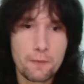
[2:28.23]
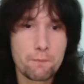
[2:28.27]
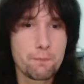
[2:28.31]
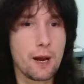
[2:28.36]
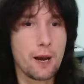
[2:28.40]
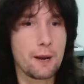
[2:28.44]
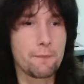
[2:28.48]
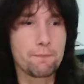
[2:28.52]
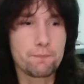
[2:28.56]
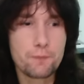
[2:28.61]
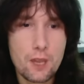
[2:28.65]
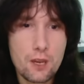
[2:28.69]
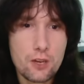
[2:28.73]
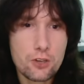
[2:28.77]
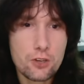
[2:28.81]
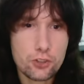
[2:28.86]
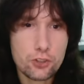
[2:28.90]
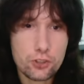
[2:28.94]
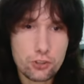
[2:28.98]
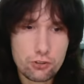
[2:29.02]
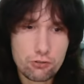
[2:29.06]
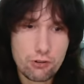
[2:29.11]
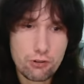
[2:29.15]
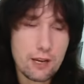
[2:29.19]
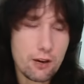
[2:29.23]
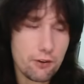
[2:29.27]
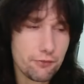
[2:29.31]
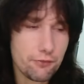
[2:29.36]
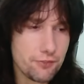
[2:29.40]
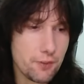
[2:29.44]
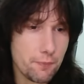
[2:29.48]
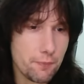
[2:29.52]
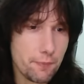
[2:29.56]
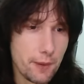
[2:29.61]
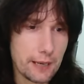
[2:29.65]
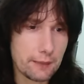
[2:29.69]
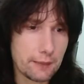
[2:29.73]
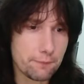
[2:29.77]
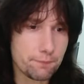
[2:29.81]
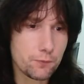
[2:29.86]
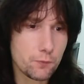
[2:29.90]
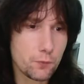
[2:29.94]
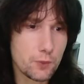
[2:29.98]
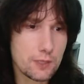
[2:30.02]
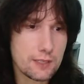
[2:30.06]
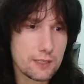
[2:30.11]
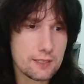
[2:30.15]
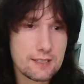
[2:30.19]
But straight off the bat,
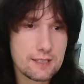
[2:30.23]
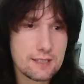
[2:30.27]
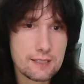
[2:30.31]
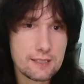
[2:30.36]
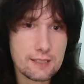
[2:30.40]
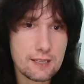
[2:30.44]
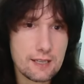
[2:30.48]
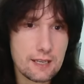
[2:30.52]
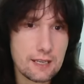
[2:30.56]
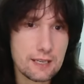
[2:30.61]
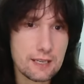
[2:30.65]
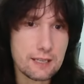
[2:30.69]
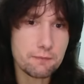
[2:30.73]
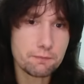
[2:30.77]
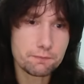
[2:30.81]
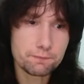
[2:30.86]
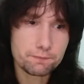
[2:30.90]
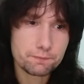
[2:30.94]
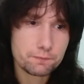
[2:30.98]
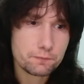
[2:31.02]
we can see